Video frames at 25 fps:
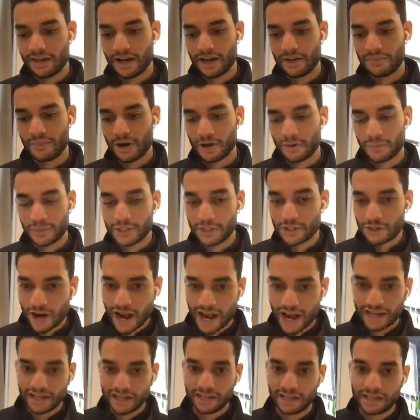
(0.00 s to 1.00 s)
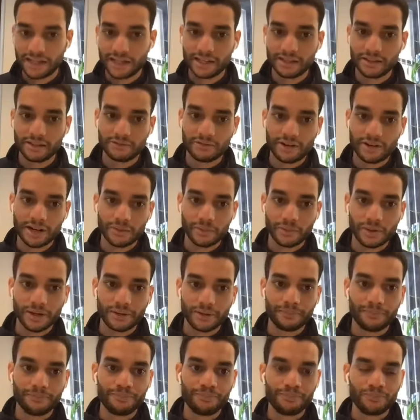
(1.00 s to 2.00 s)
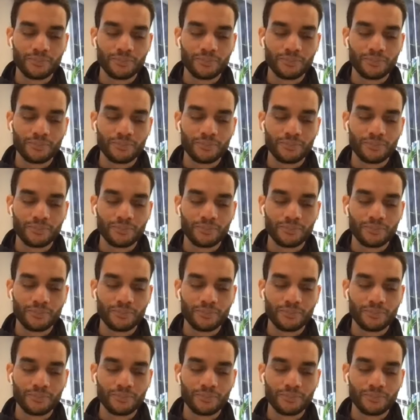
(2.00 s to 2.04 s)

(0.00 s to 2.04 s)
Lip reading: are we tracking it in the right way?